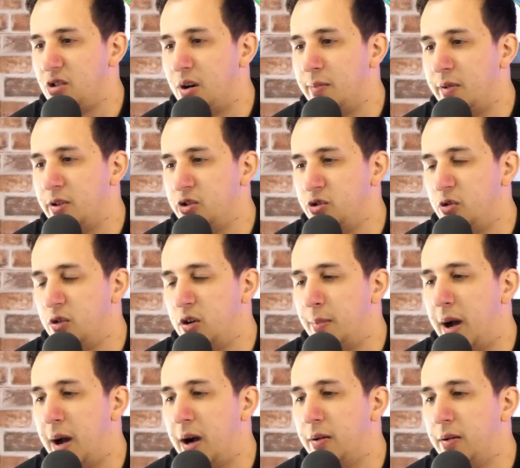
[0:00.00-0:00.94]
I'm not sure
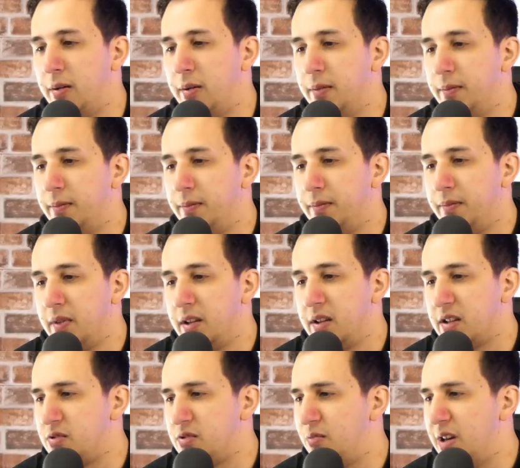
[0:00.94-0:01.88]
about.
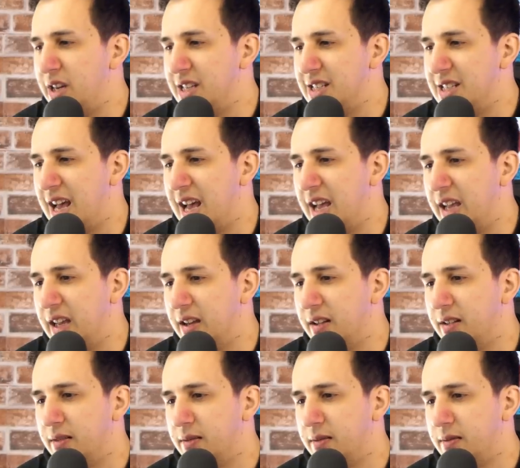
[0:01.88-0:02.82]
Doesn't really say.
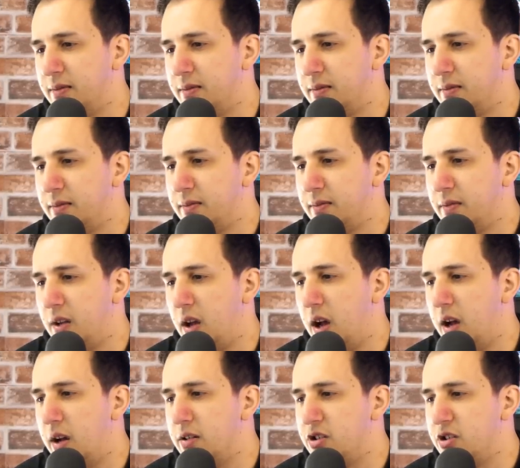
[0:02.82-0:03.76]

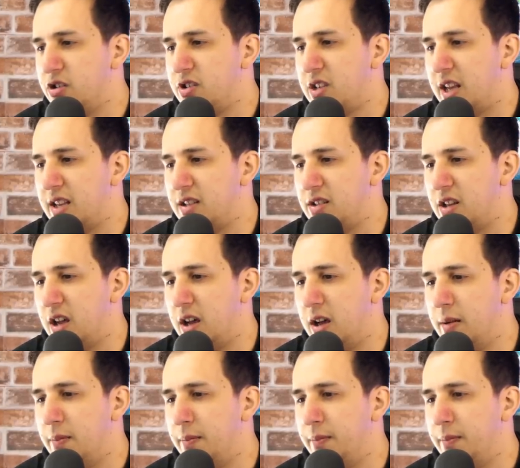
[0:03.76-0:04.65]
Just says they're